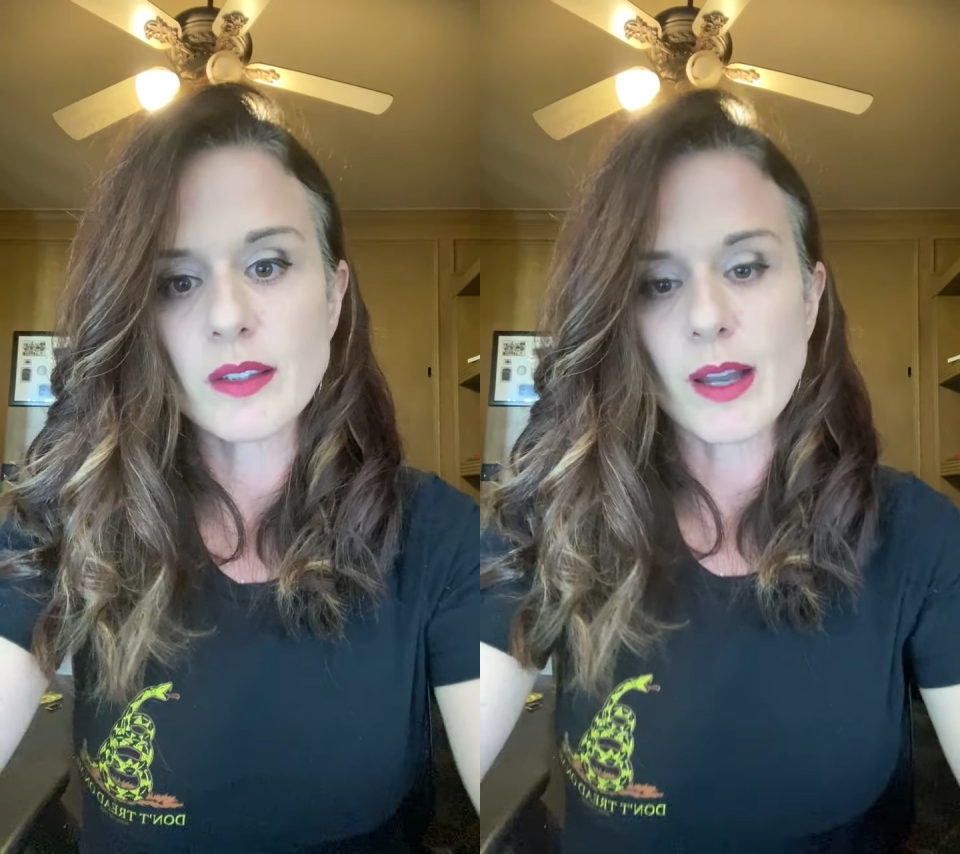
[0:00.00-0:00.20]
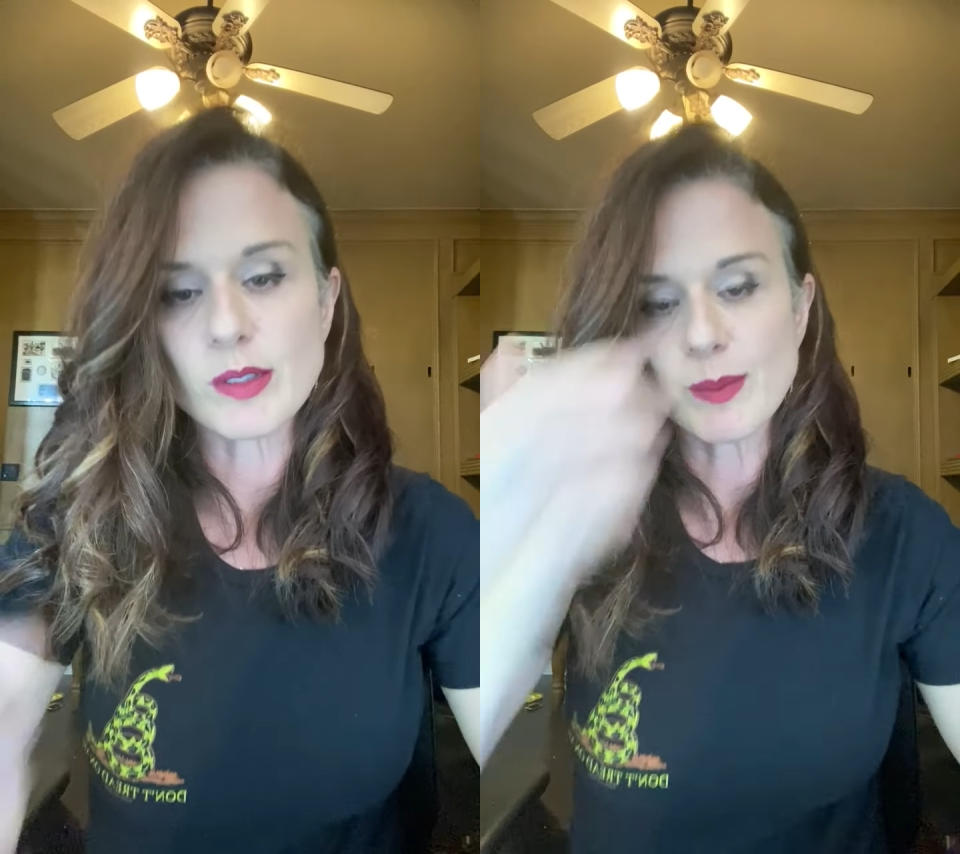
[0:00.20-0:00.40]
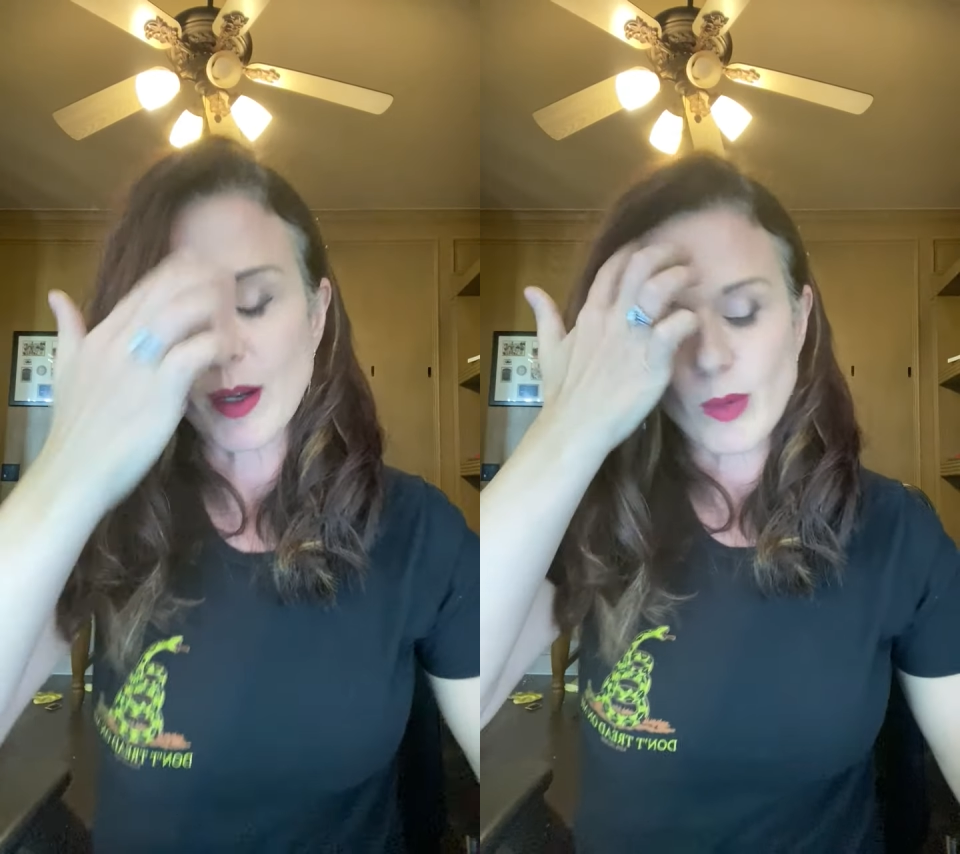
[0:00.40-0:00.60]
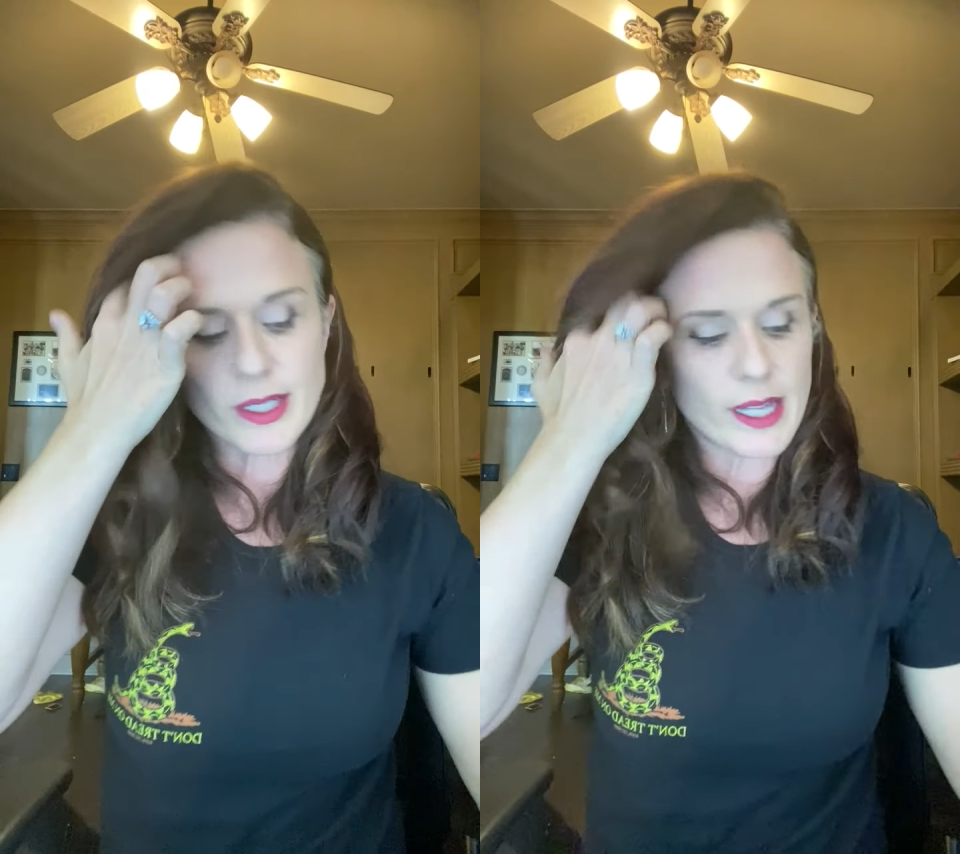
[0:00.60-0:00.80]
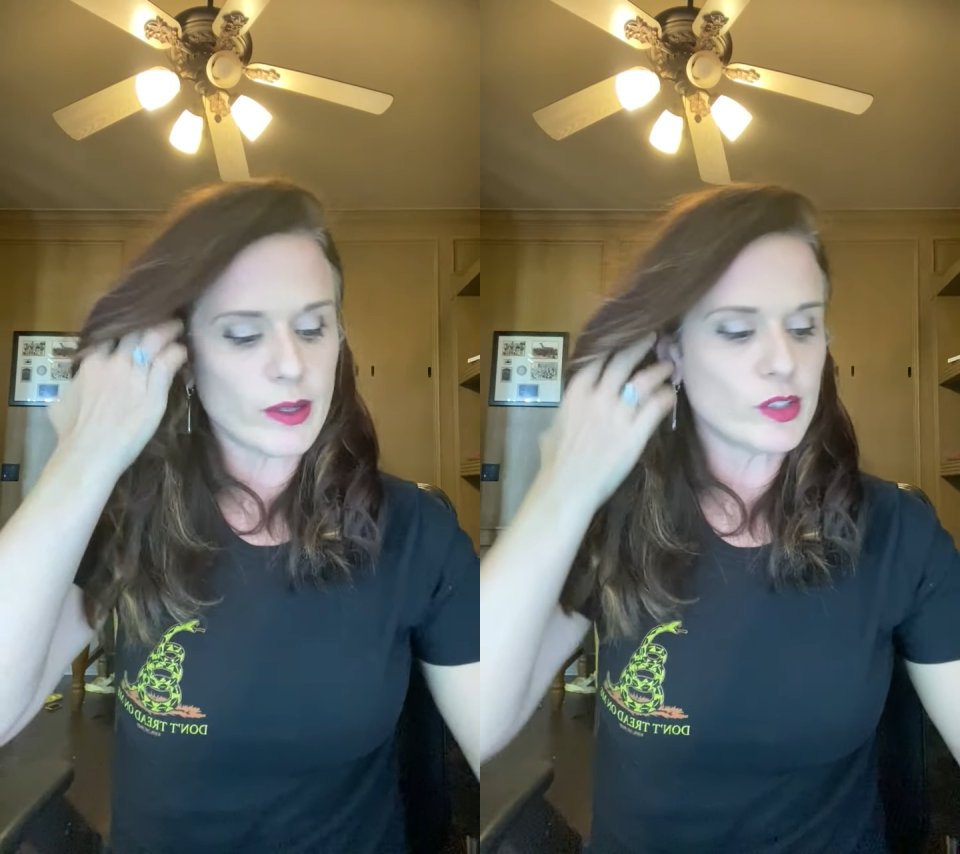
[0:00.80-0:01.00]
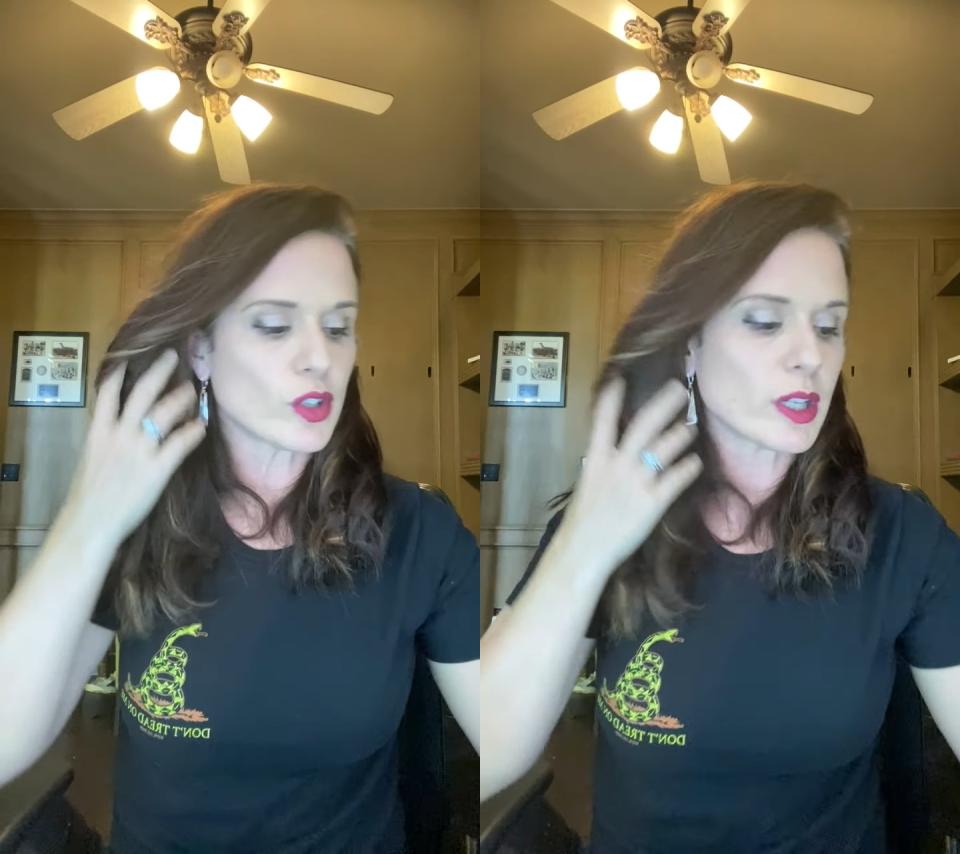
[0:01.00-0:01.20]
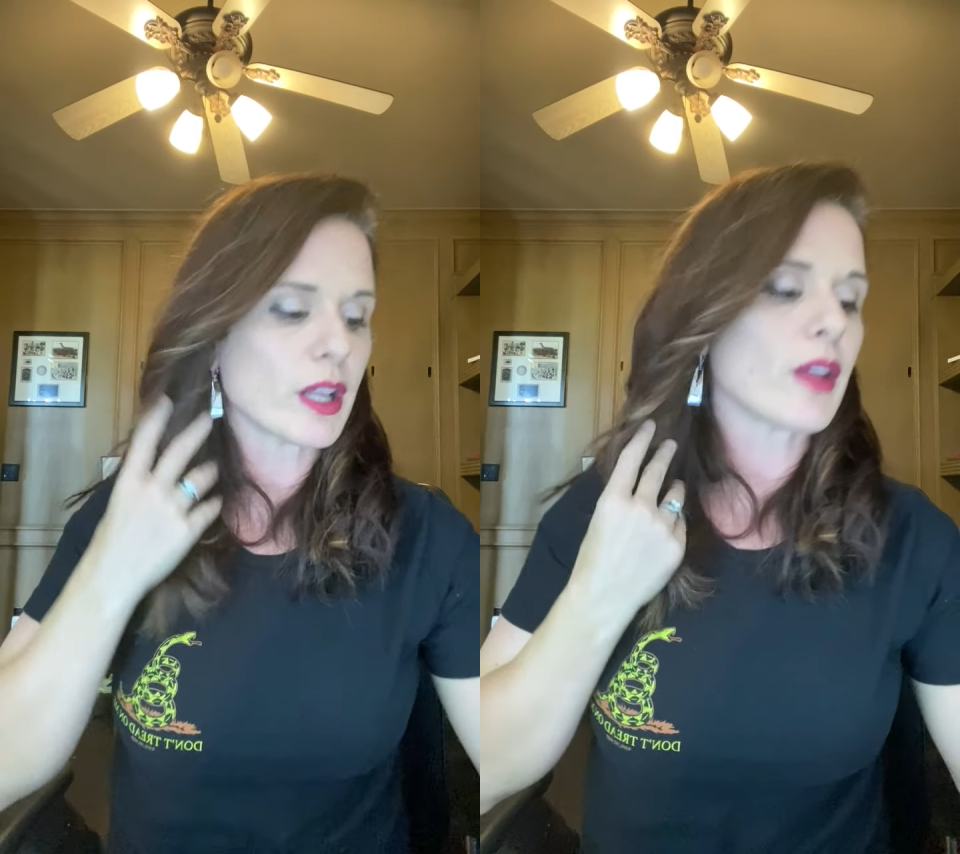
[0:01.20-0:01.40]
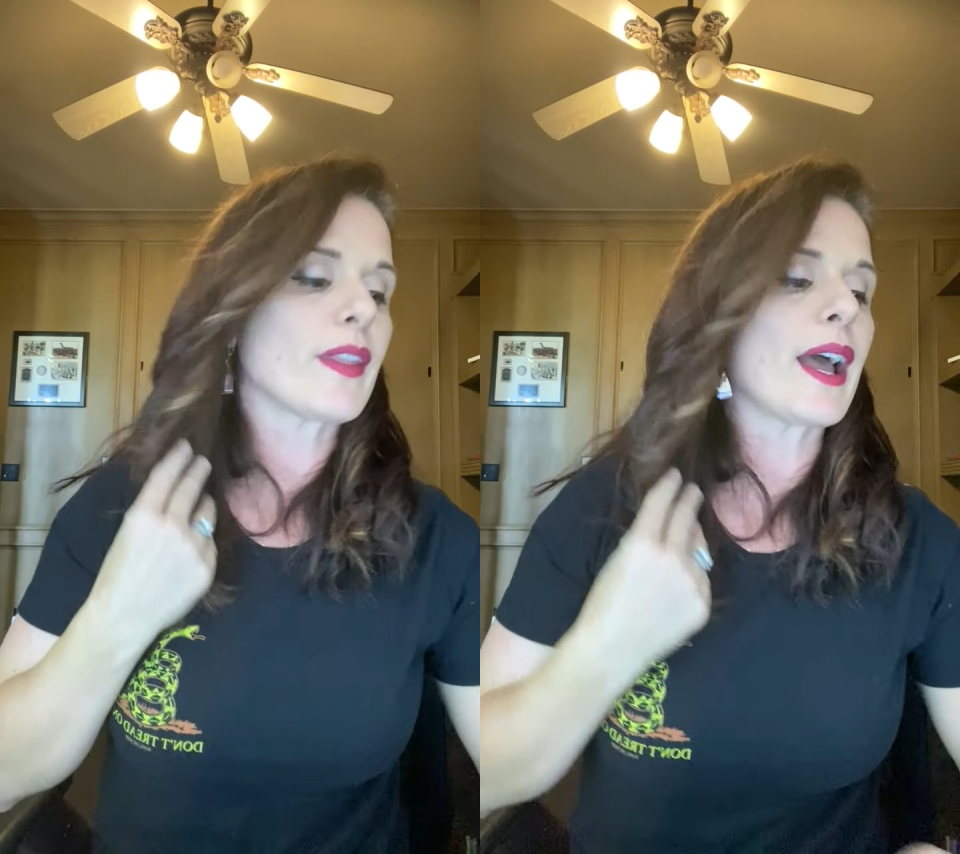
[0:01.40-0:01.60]
That was my quick down and dirty
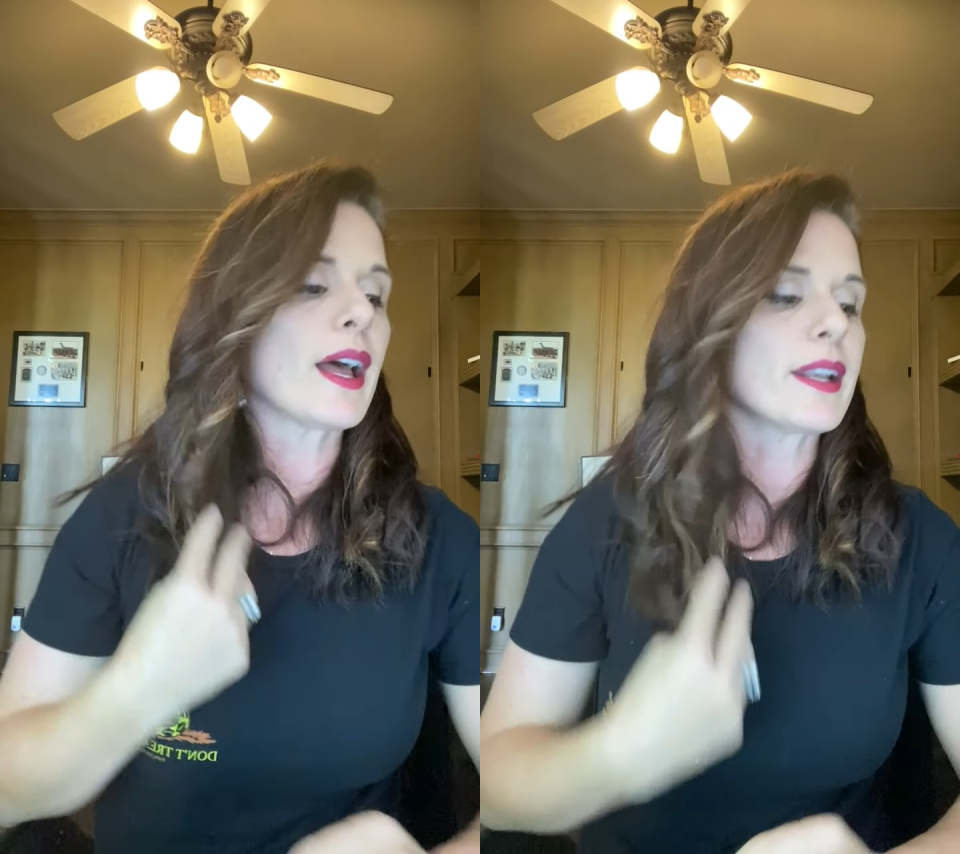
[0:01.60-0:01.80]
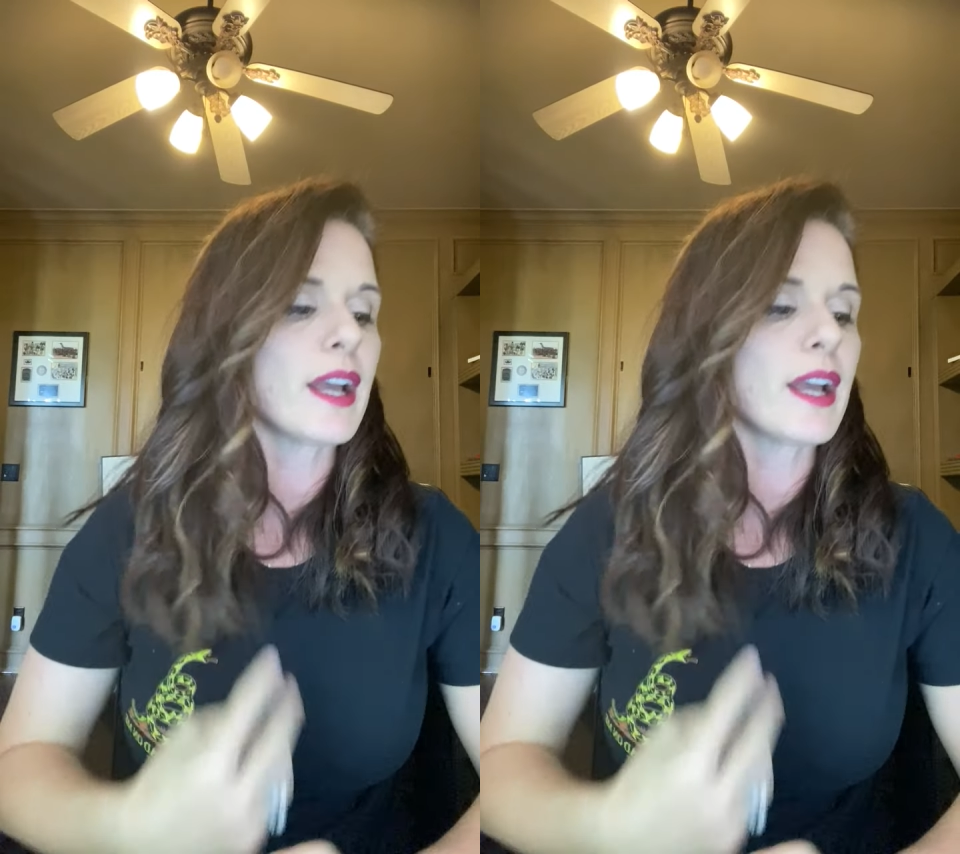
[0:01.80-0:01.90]
on that.